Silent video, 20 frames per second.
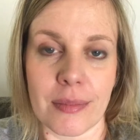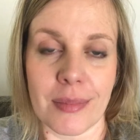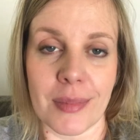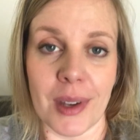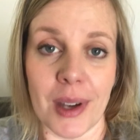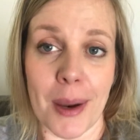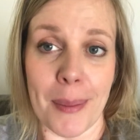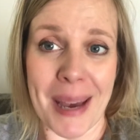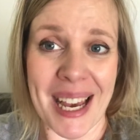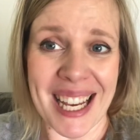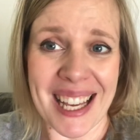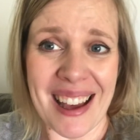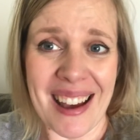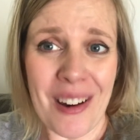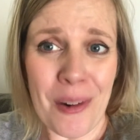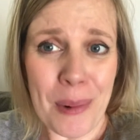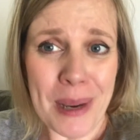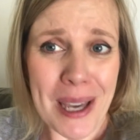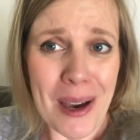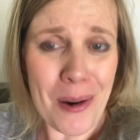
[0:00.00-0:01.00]
I'm back.
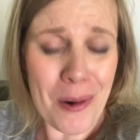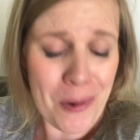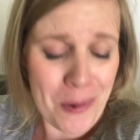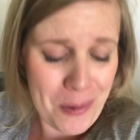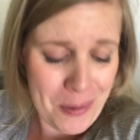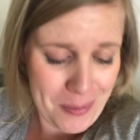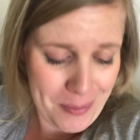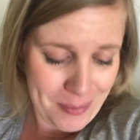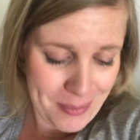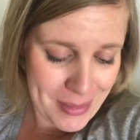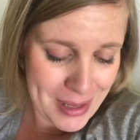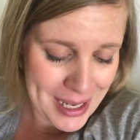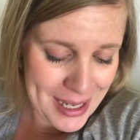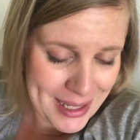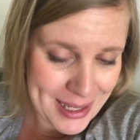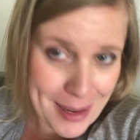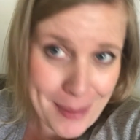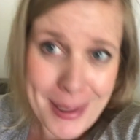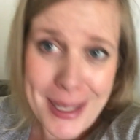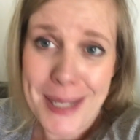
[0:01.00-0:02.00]
Oh,
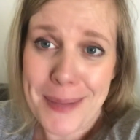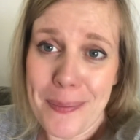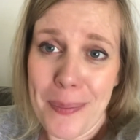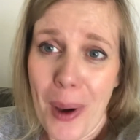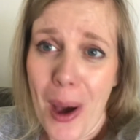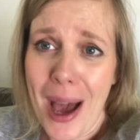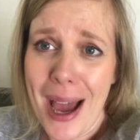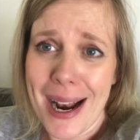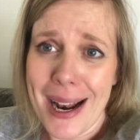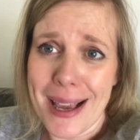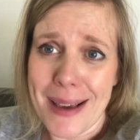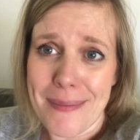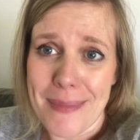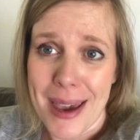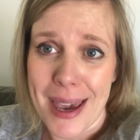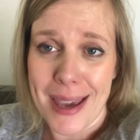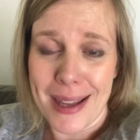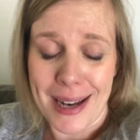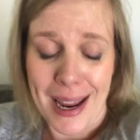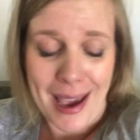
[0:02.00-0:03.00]
except he's biting
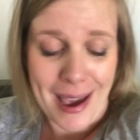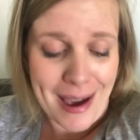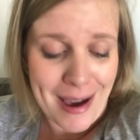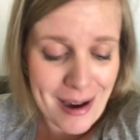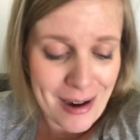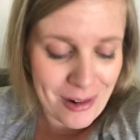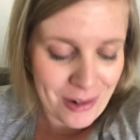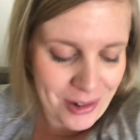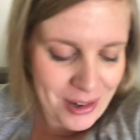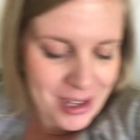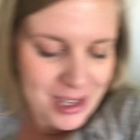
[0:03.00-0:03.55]
me now.